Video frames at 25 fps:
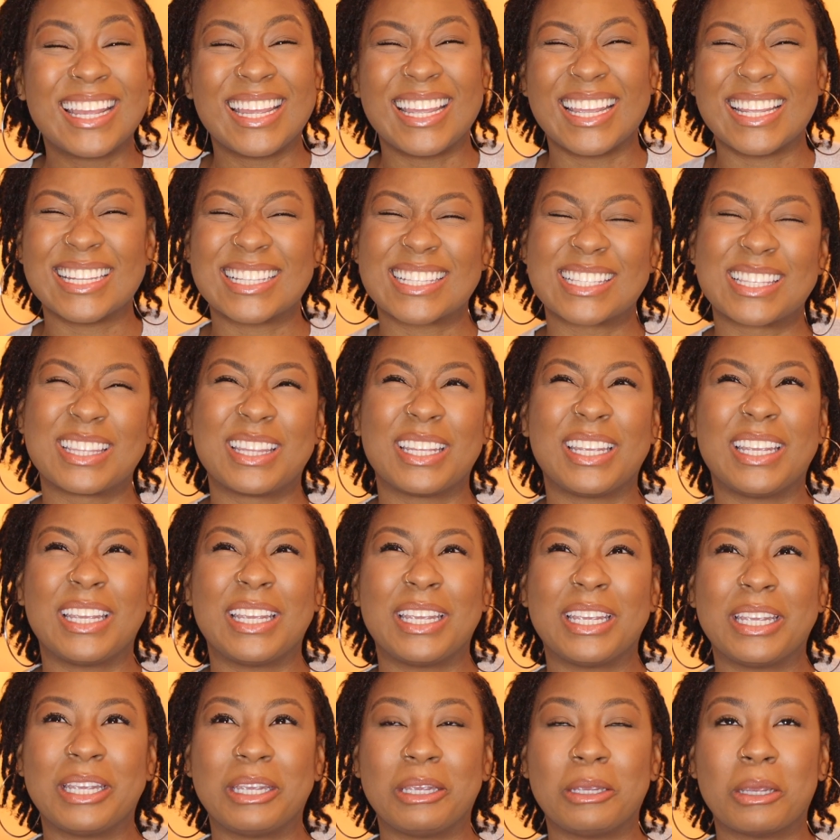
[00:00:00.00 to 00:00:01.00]
It's
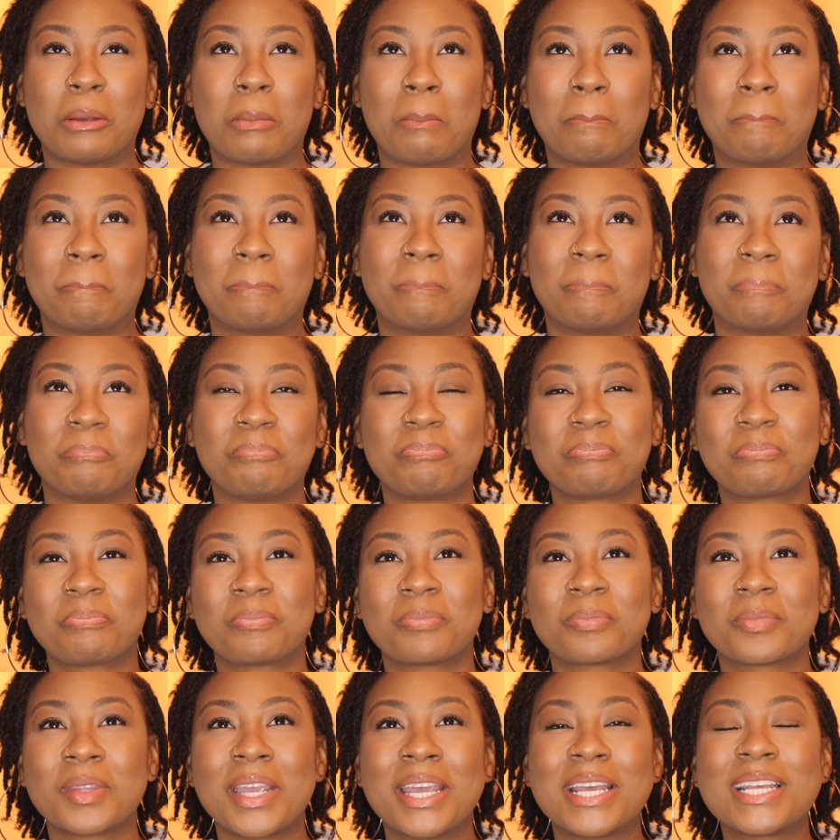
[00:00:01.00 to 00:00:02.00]
the
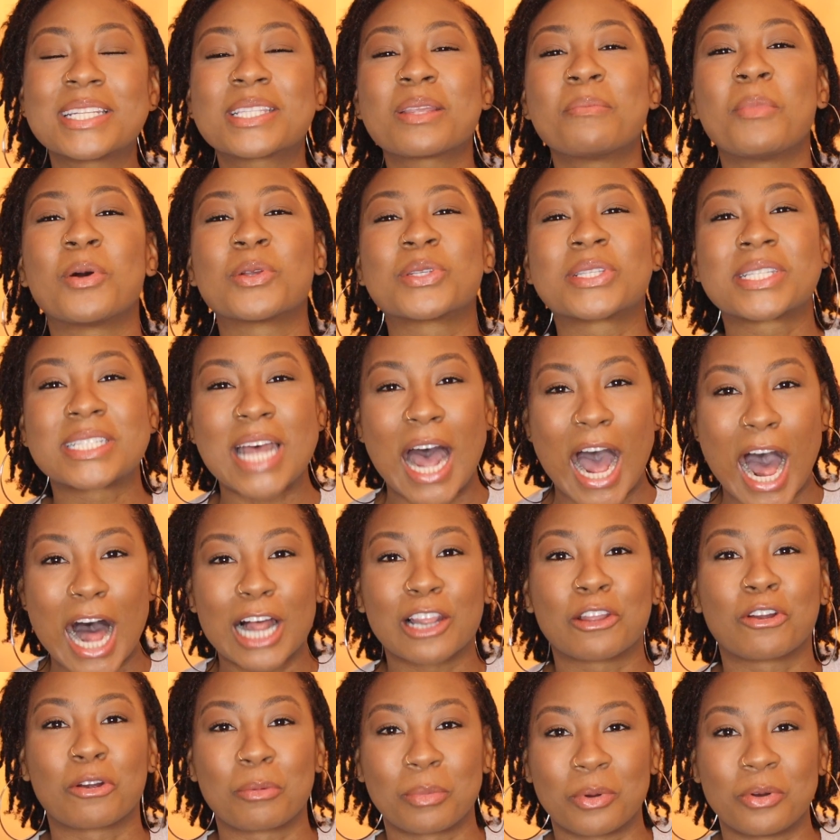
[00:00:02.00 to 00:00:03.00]
most
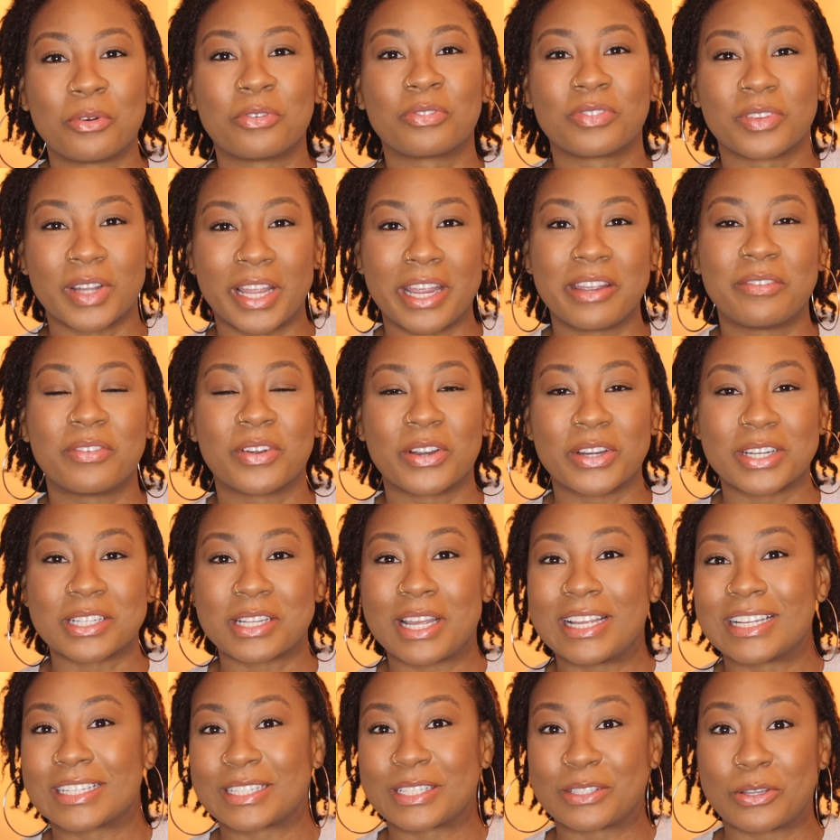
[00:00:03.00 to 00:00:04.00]
tolerable
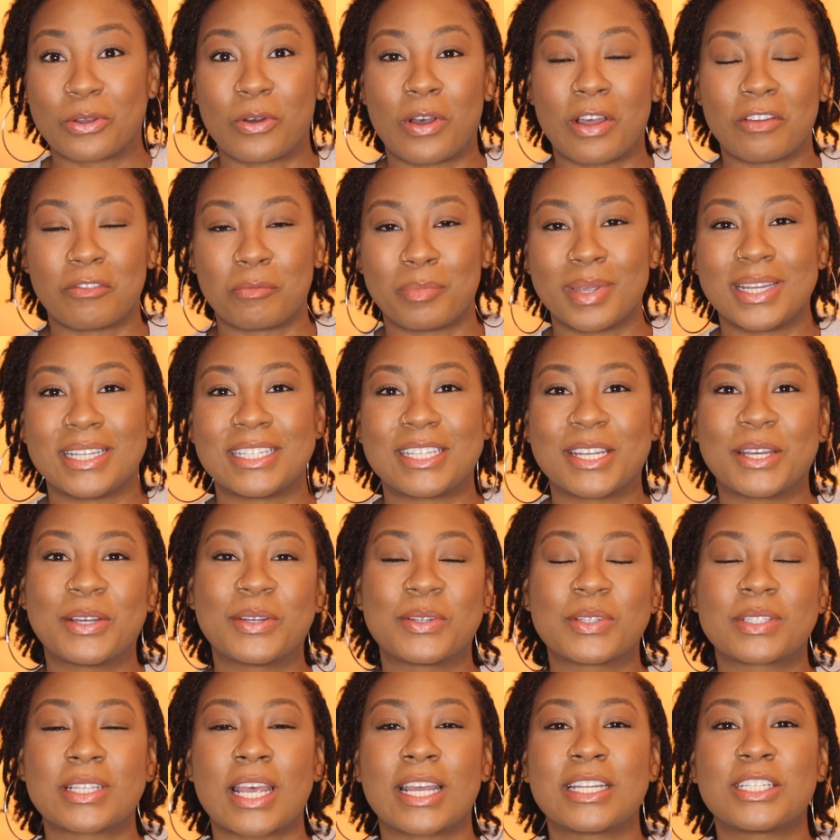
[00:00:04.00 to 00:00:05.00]
flavor, so I've been
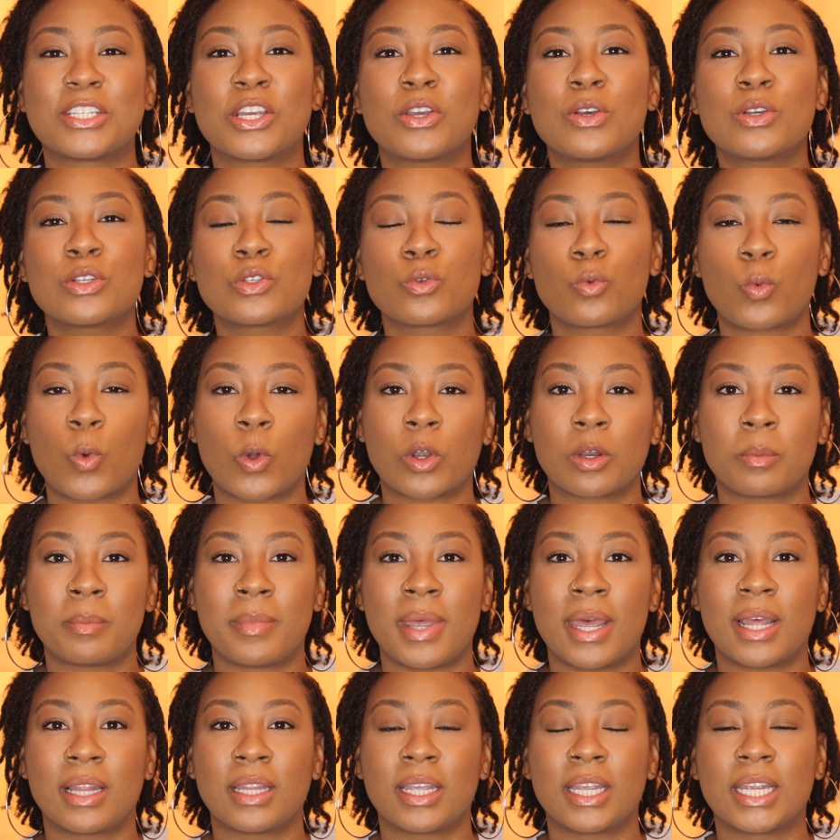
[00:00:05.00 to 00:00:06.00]
told. So I chose
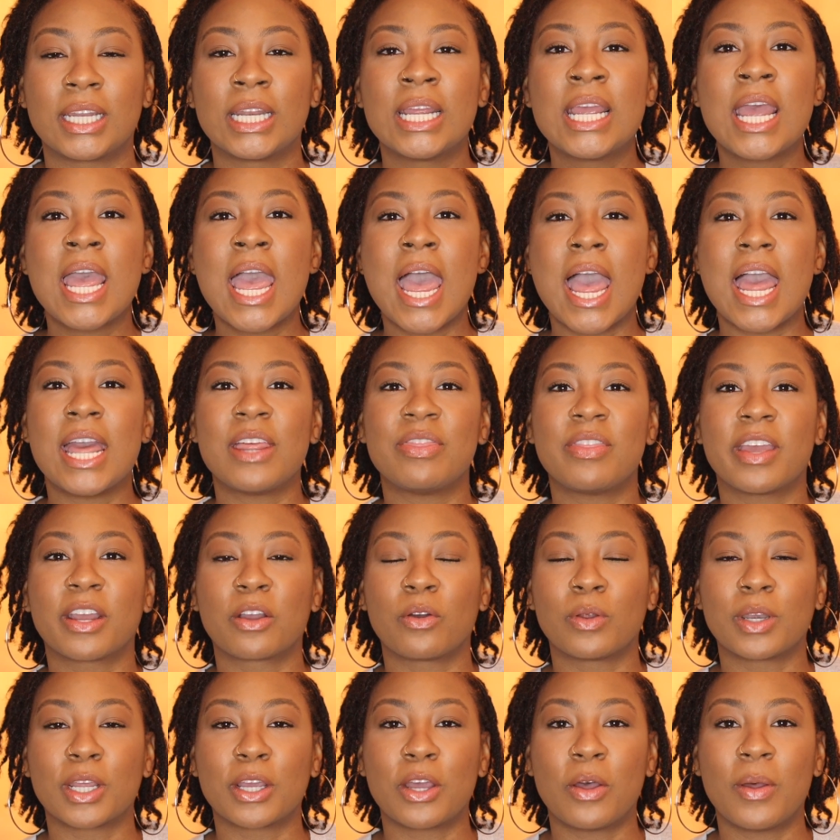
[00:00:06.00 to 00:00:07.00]
watermelon, and they're
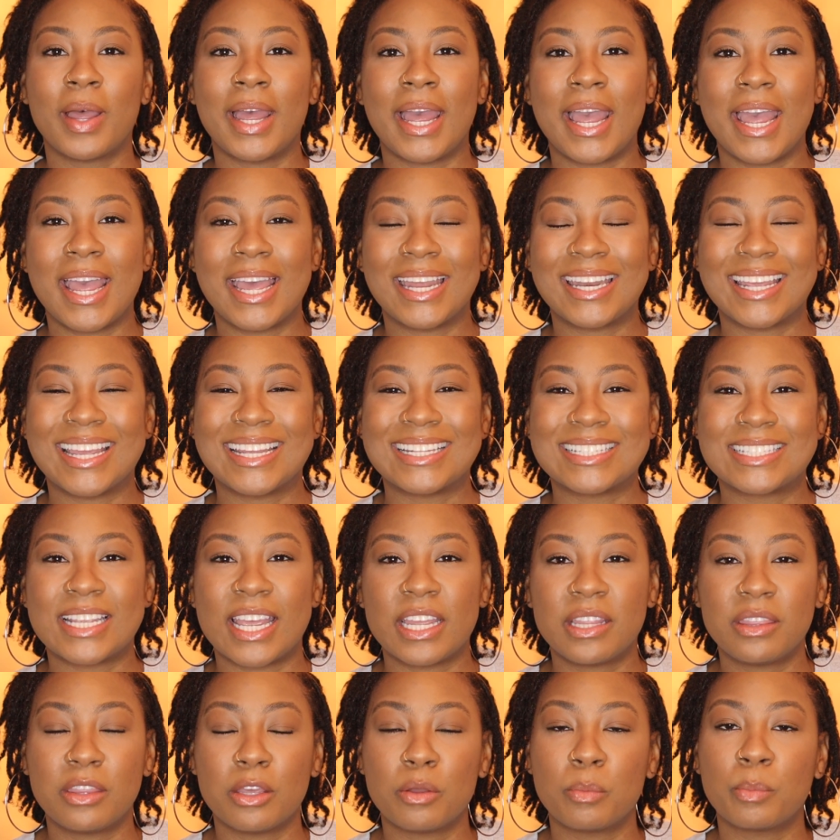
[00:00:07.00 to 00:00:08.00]
going to go ahead and
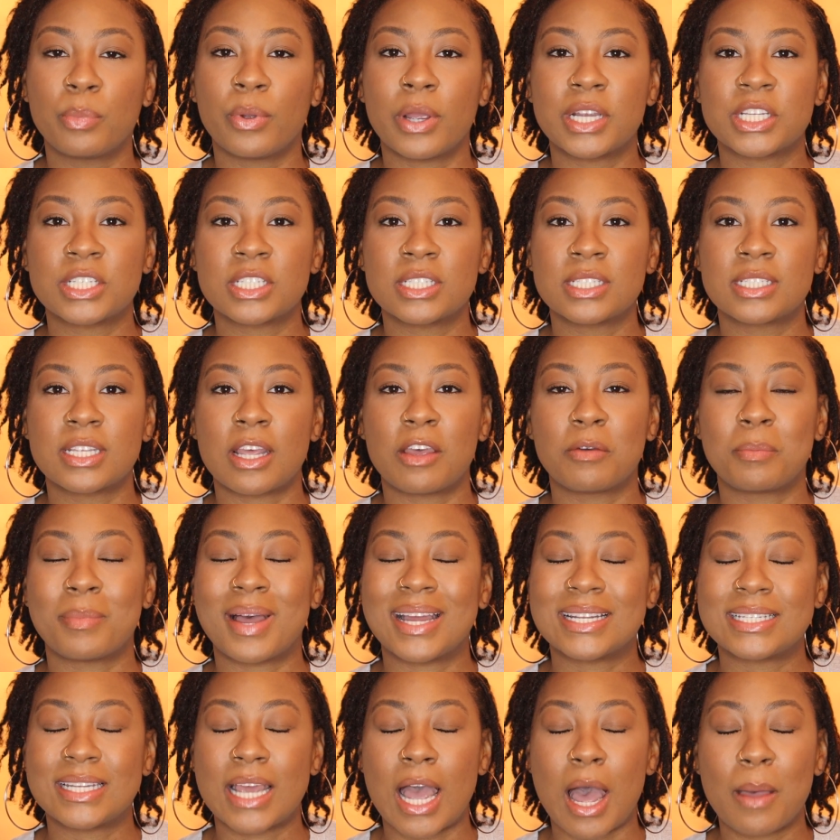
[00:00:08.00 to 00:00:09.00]
take the impressions of
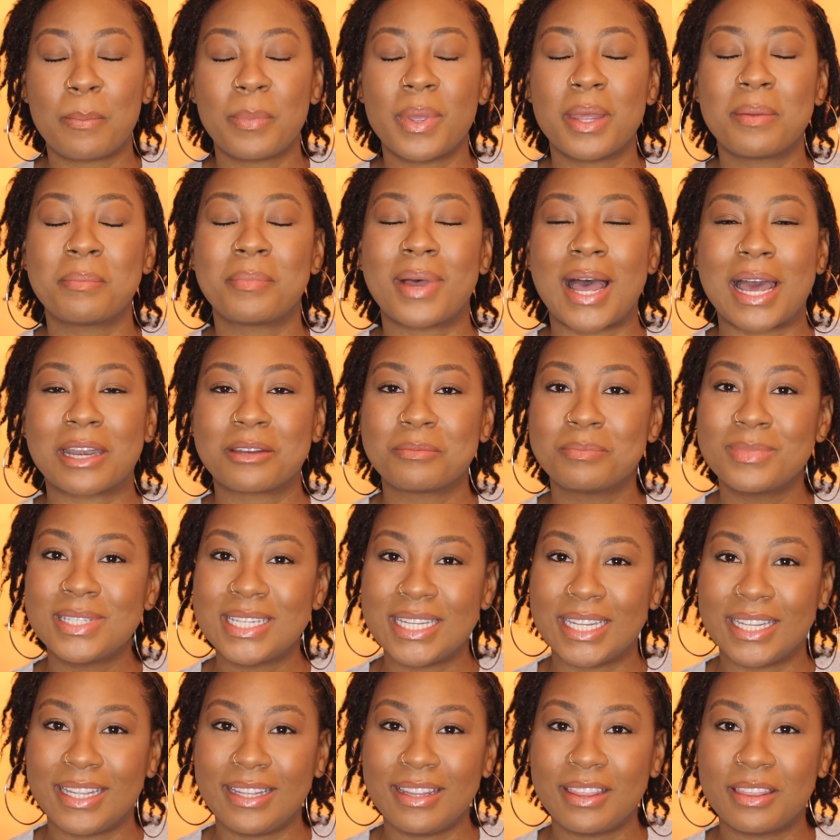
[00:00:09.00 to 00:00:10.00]
my top and bottom
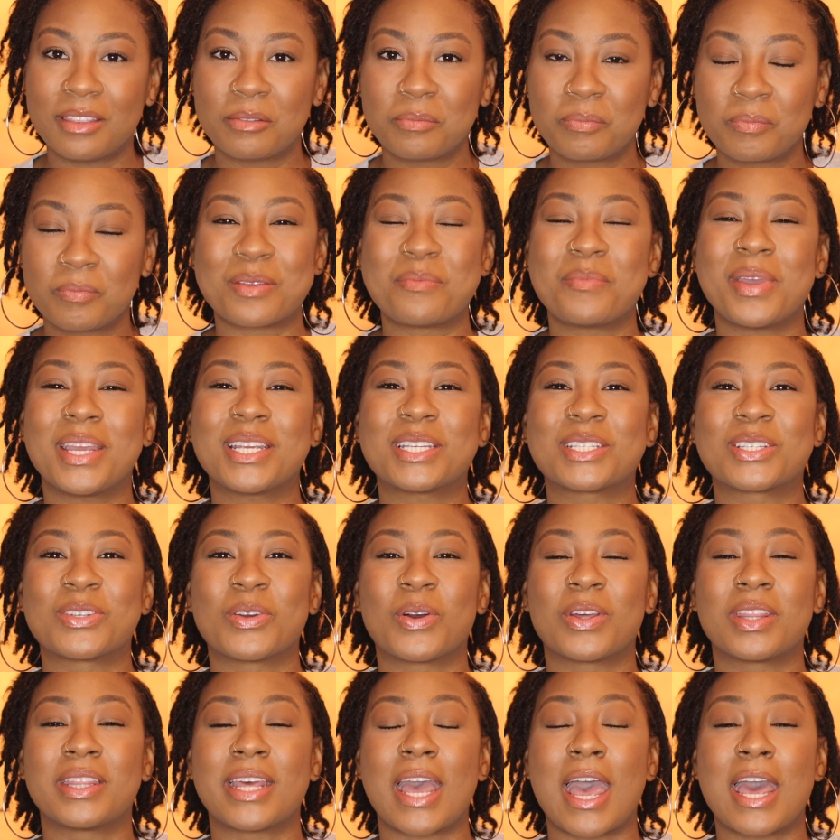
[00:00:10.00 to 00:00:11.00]
teeth to make
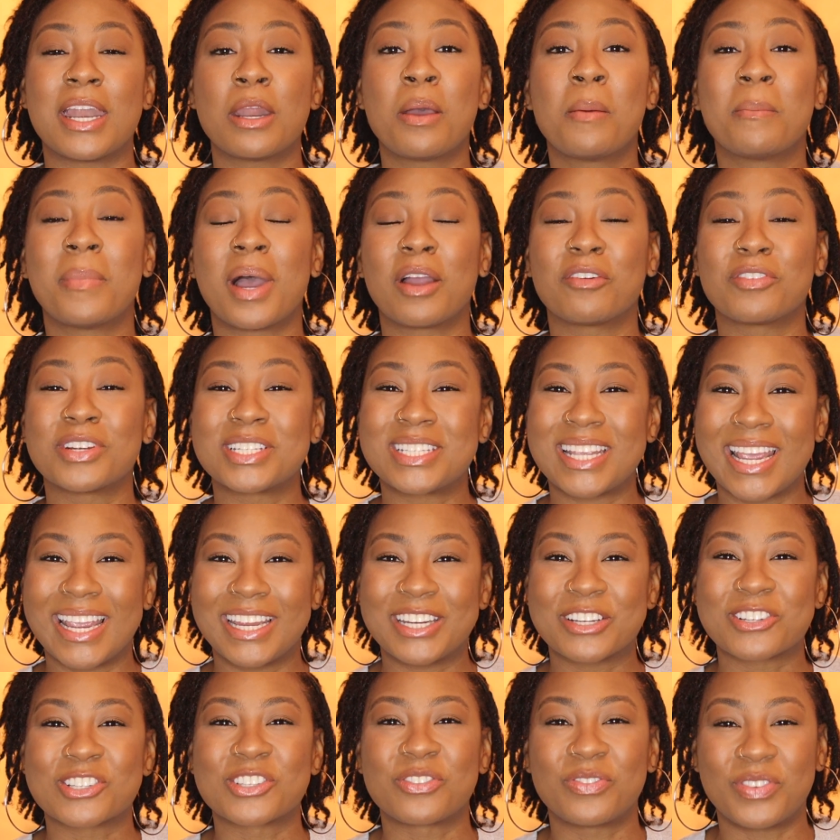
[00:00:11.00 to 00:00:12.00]
sure that my
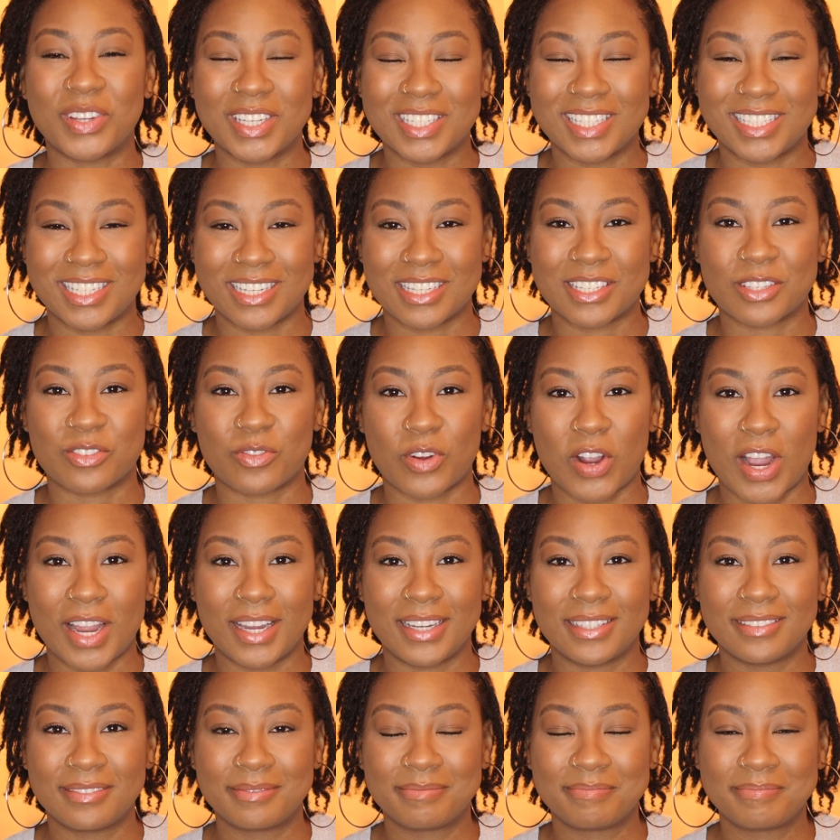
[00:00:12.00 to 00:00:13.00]
retainers fit just
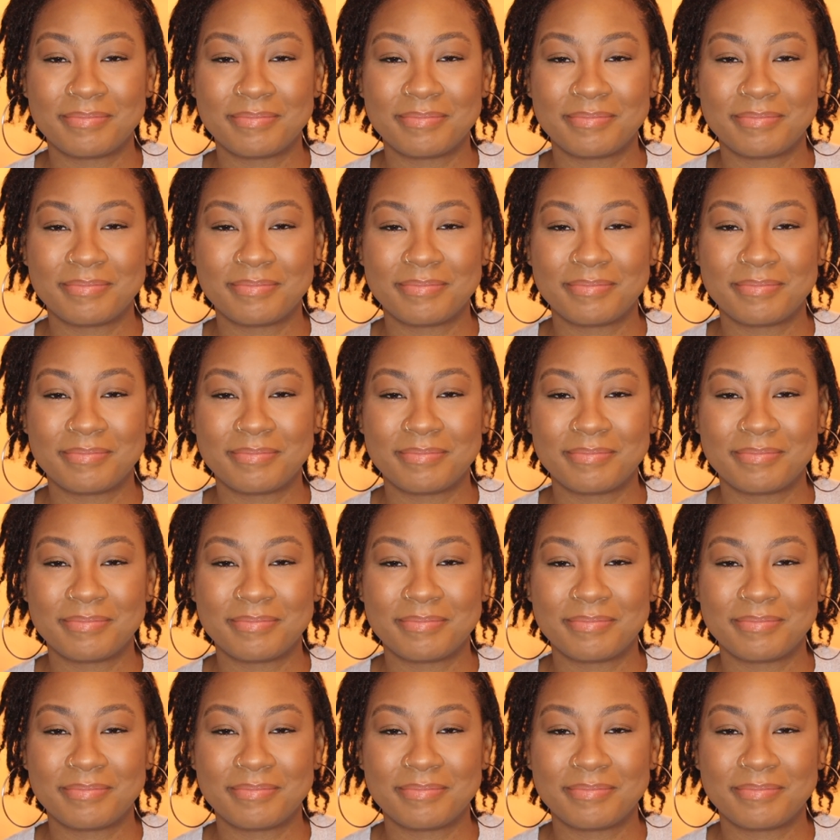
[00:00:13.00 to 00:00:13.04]
right.